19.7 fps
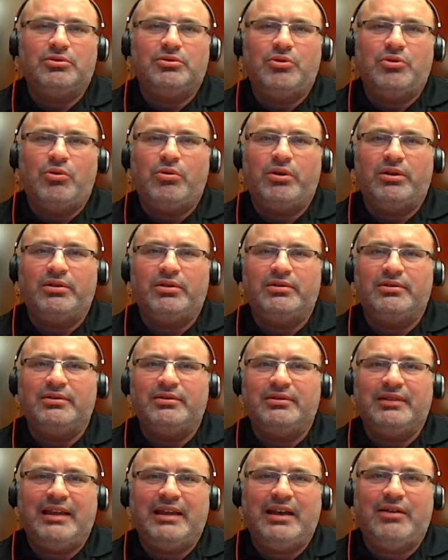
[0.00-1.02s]

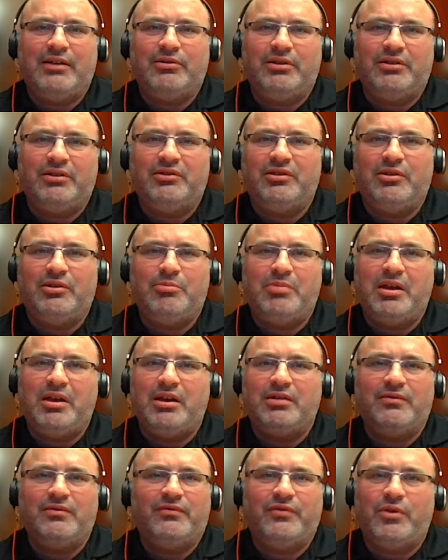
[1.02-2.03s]
going down into the
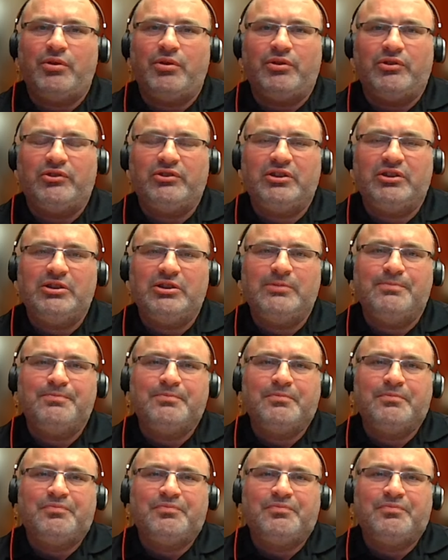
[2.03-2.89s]
bed and falling asleep.